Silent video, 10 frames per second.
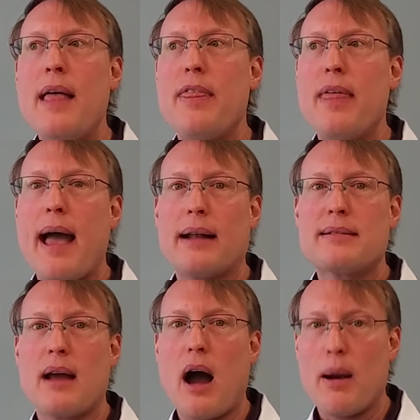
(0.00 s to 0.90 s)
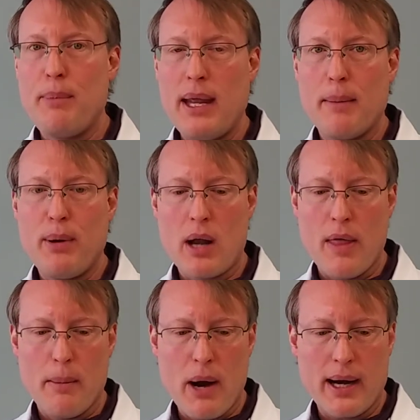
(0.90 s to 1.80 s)
that are being put on
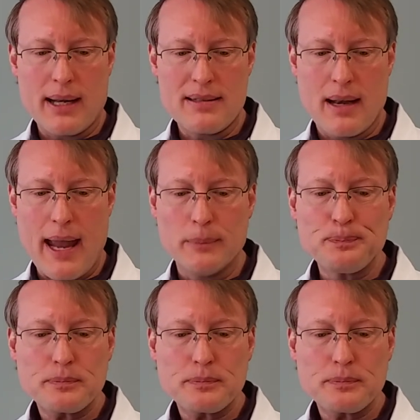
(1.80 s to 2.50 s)
the market today.